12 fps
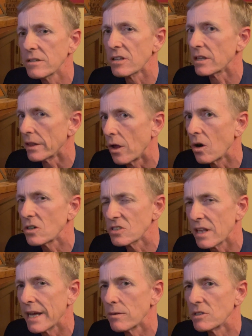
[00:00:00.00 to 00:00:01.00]
to the large
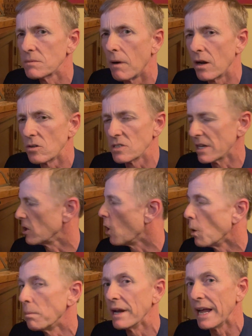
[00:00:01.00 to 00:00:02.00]
language models at
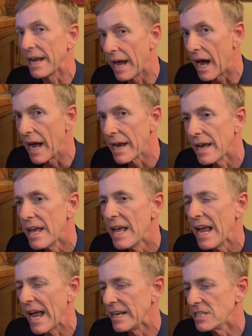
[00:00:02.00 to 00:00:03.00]
OpenAI,
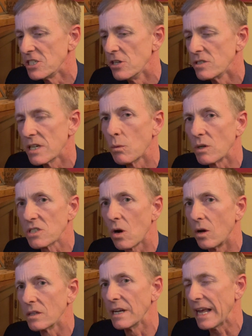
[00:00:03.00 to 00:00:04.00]
and it's using what's called an